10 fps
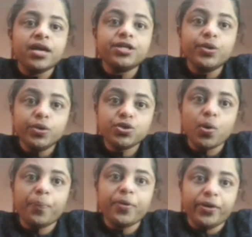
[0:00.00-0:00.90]
due
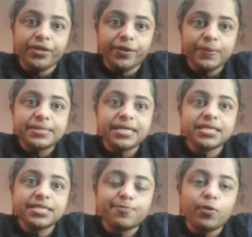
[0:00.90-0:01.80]
to opioid use,
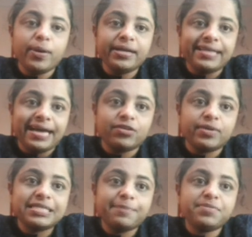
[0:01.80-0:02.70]
it is proven that the
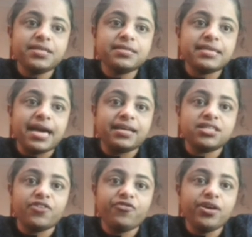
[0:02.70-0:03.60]
receptors can
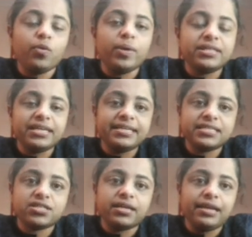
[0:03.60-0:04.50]
interfere with
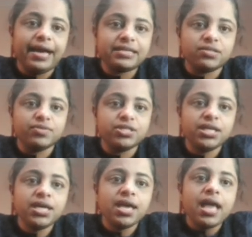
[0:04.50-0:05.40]
intestinal
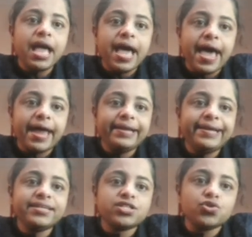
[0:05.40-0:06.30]
activity and
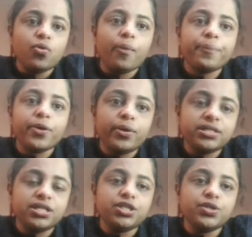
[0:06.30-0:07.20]
leads to
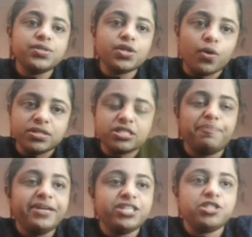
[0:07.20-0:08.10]
opioid-induced
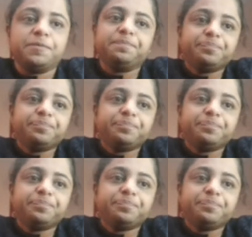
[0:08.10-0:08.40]
constipation.